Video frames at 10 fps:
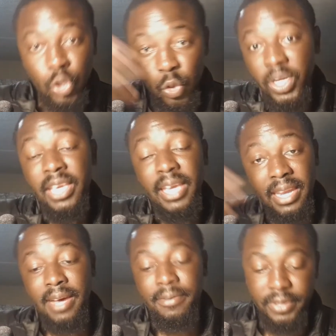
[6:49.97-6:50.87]
during
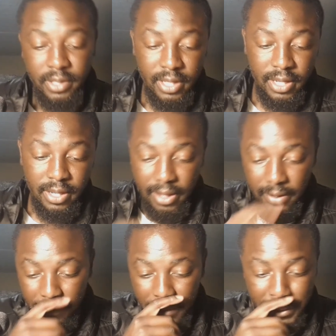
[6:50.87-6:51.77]
and after the
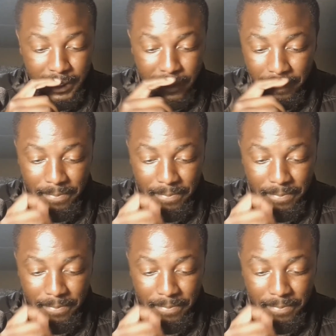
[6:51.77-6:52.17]
infection.